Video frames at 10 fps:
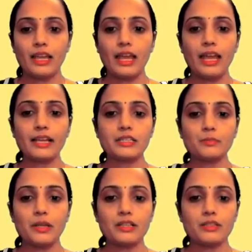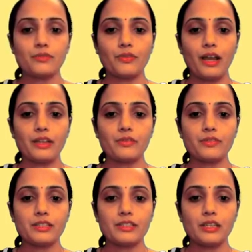X plus
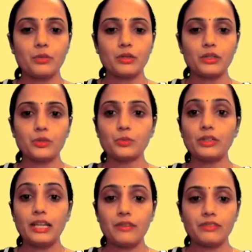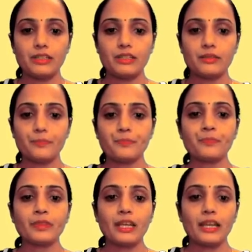5 is equal to 11.
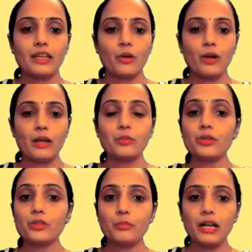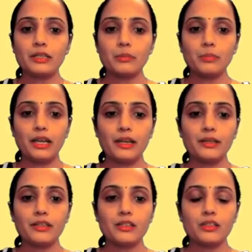Now I'm going to
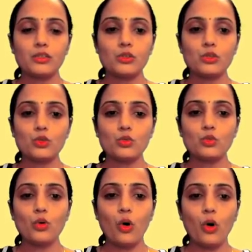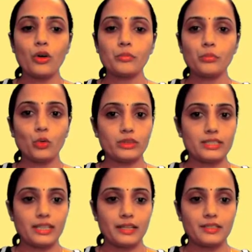multiply 2 on both
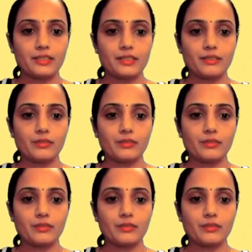the sides.